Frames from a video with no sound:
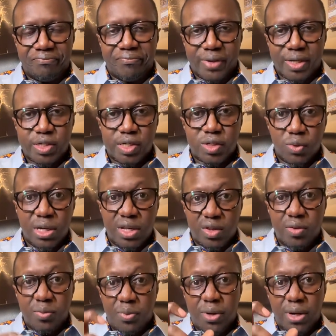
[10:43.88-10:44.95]
but she's willing
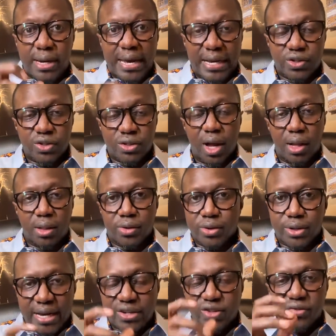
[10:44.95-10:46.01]
to put an extra $1
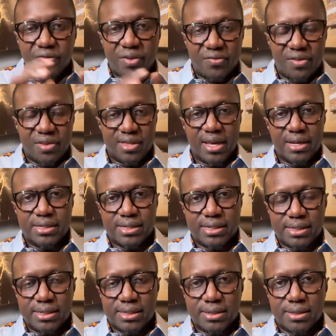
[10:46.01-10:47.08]
or an extra 50
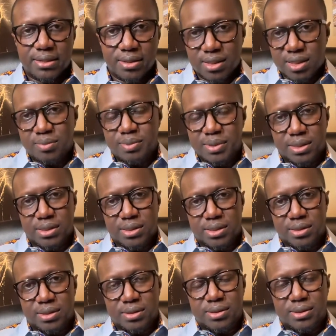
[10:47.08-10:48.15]
cents just
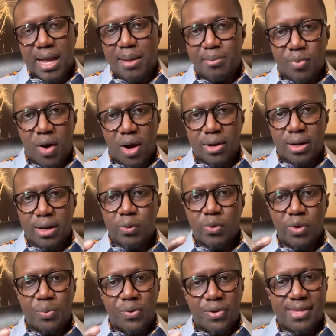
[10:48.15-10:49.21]
because that product
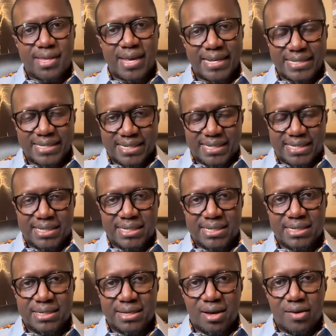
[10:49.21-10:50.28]
represents
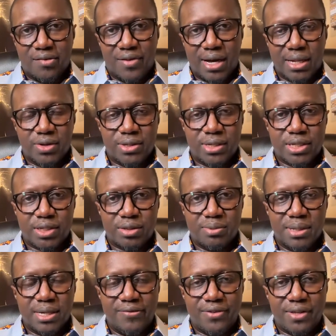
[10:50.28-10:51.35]
a value that she
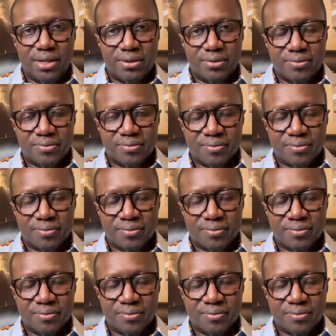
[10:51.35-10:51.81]
believes in.